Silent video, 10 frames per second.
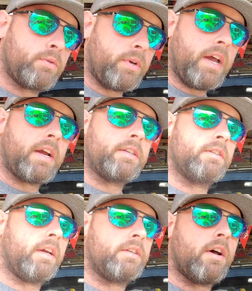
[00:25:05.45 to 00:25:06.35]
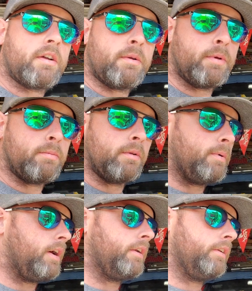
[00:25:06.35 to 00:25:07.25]
reactions, like talking to people
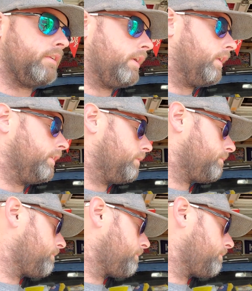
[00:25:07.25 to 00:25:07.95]
about it, and